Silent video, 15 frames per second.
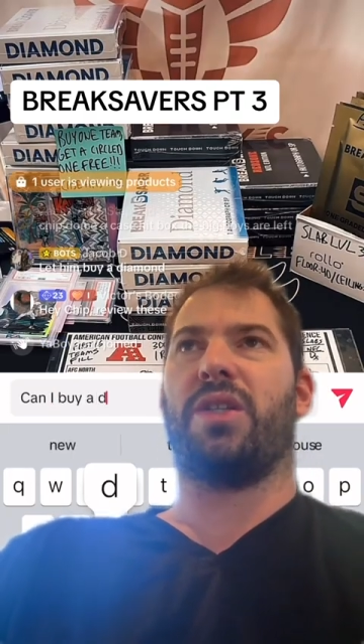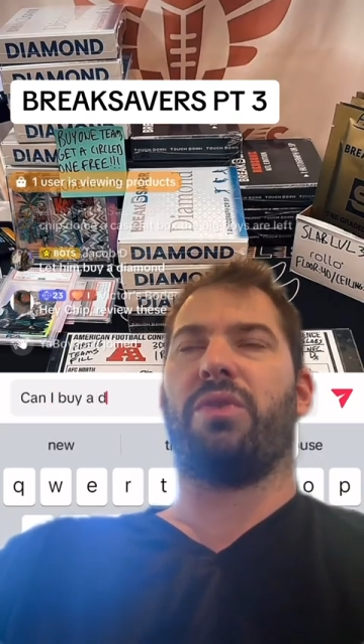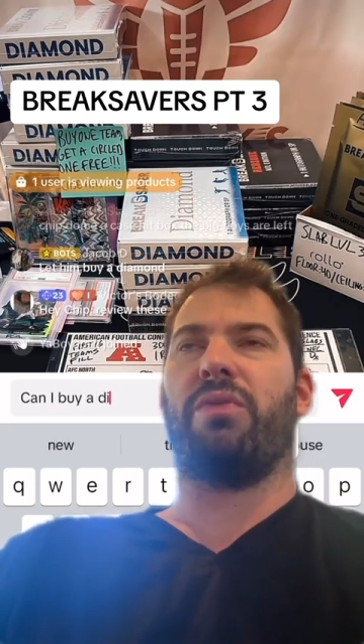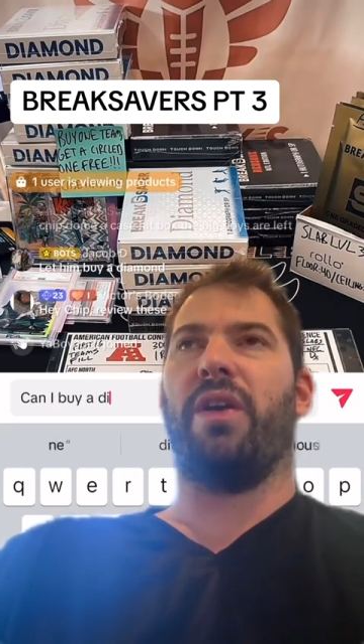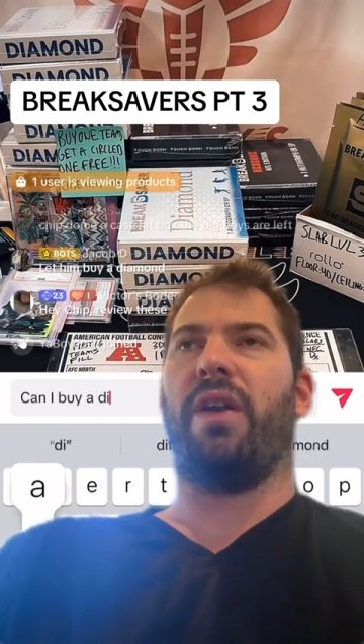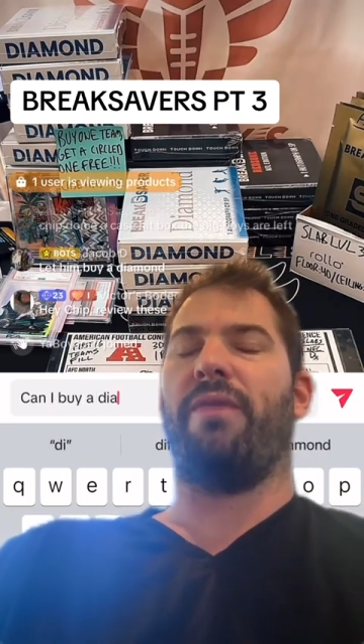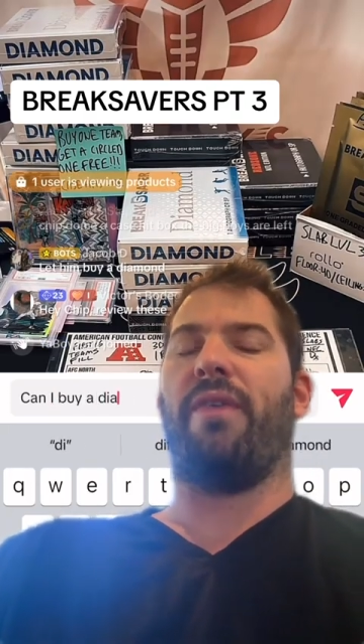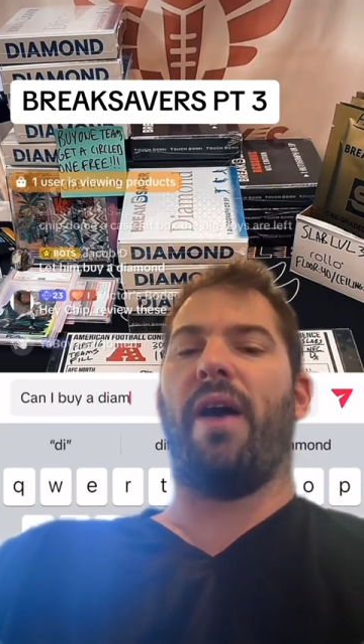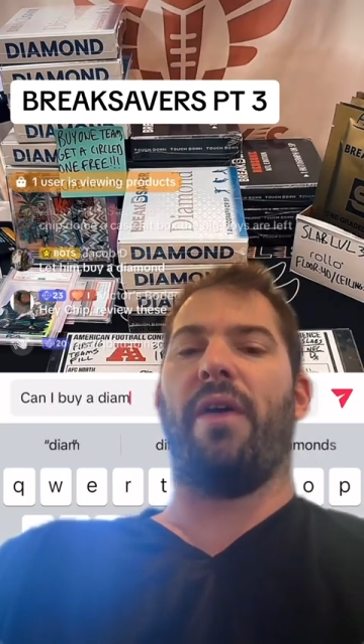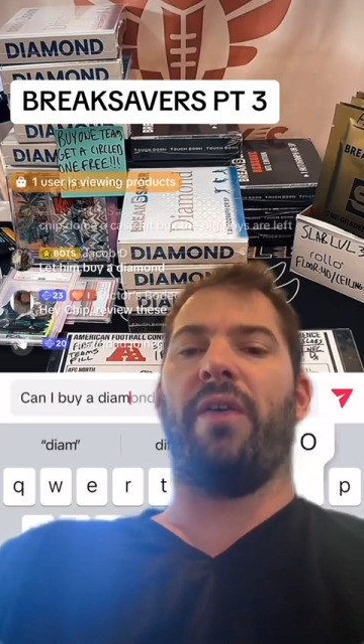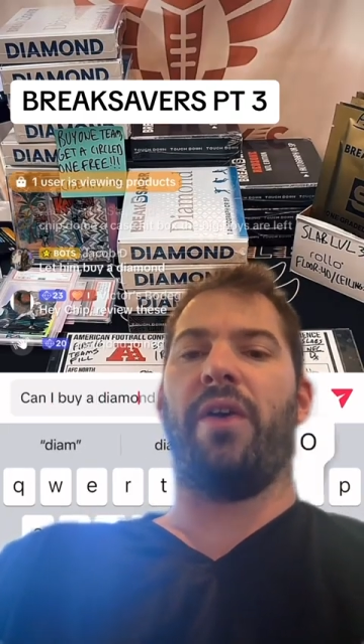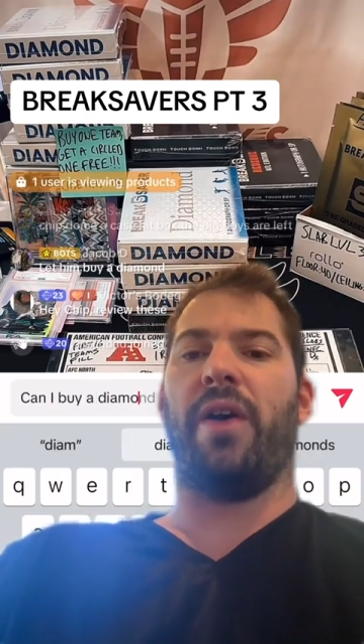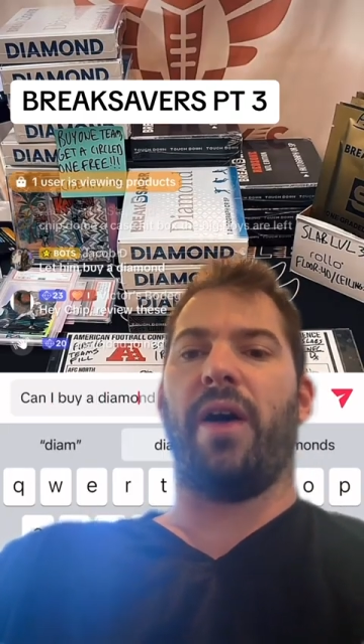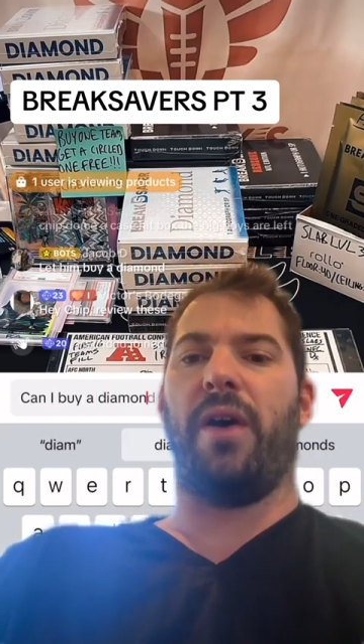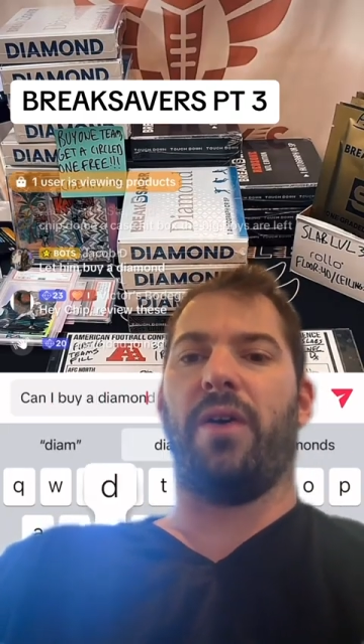Three to five
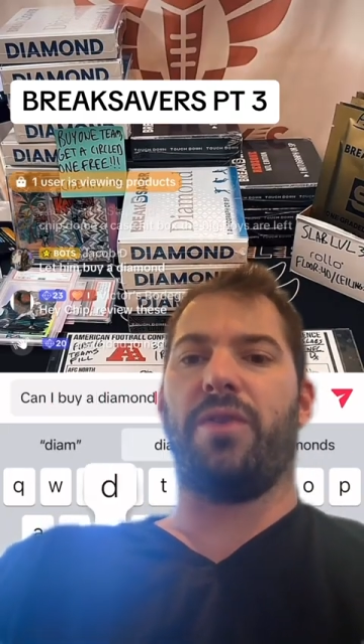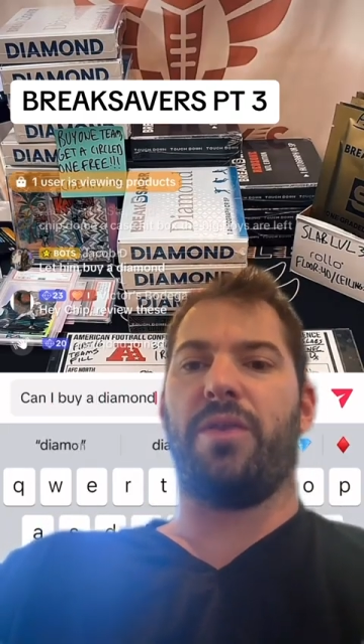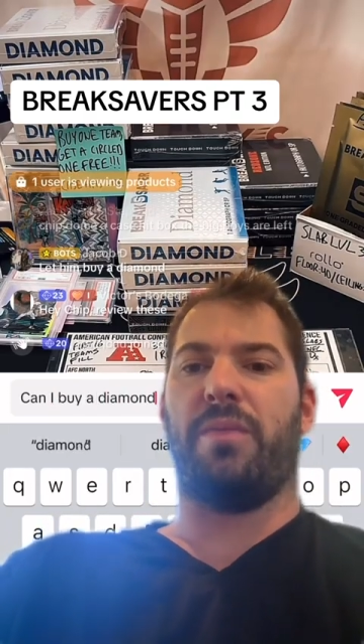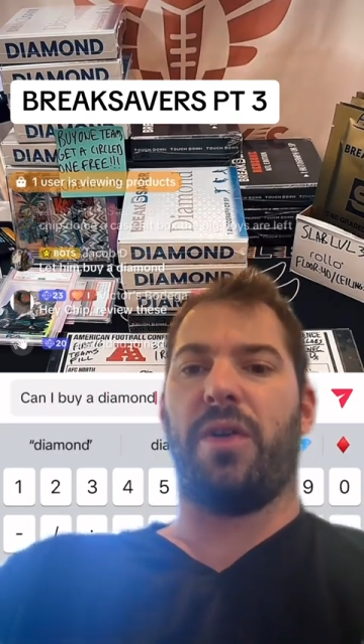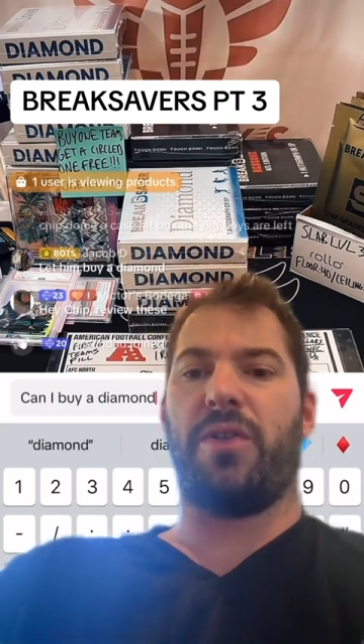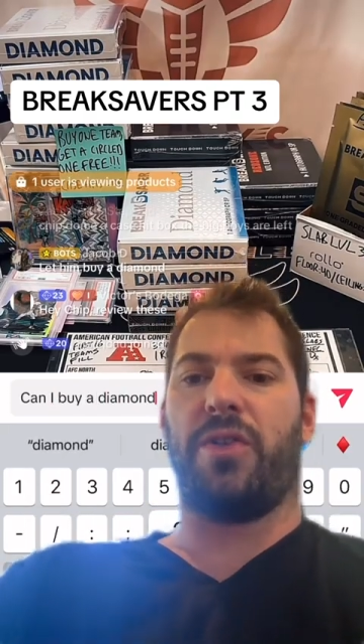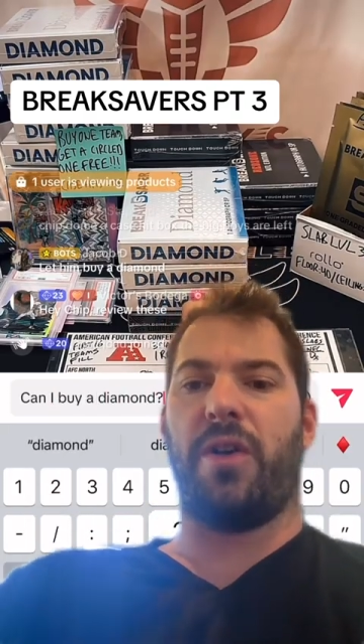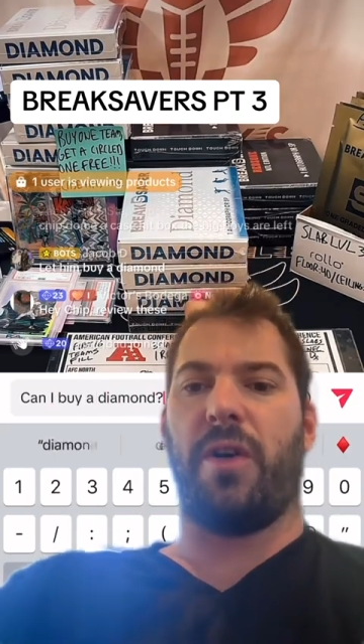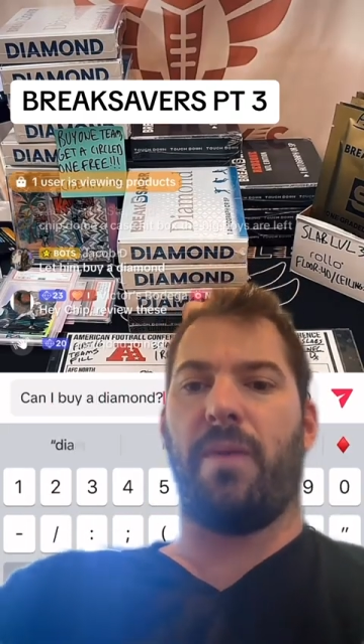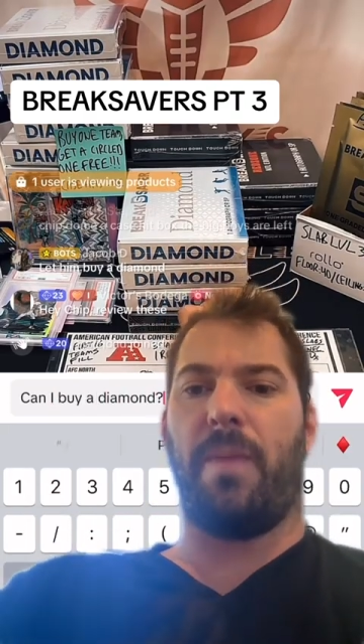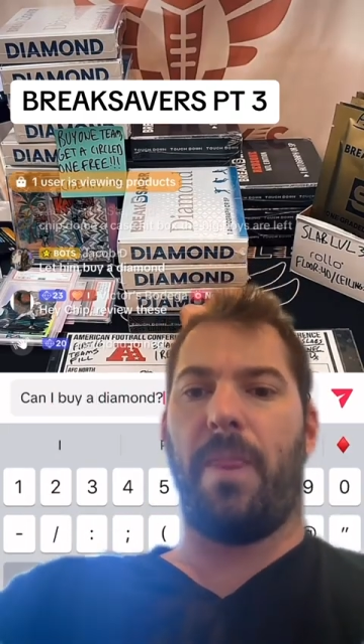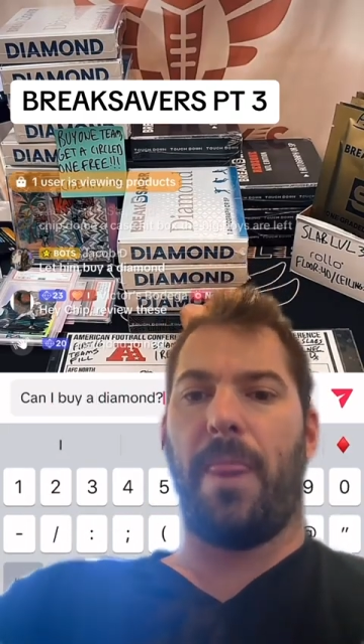hundred dollars. I'm not sure.